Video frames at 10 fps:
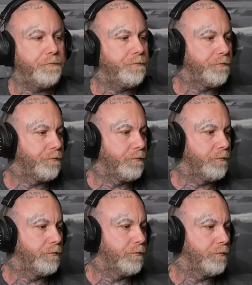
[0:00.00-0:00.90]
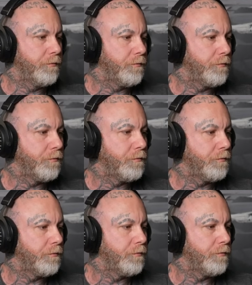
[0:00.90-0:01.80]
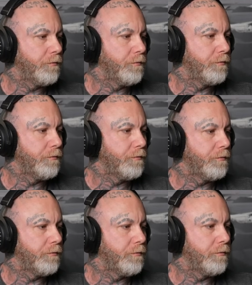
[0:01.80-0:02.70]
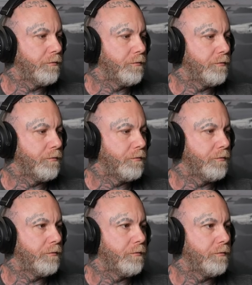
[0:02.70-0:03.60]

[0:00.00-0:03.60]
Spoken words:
The person shown says nothing.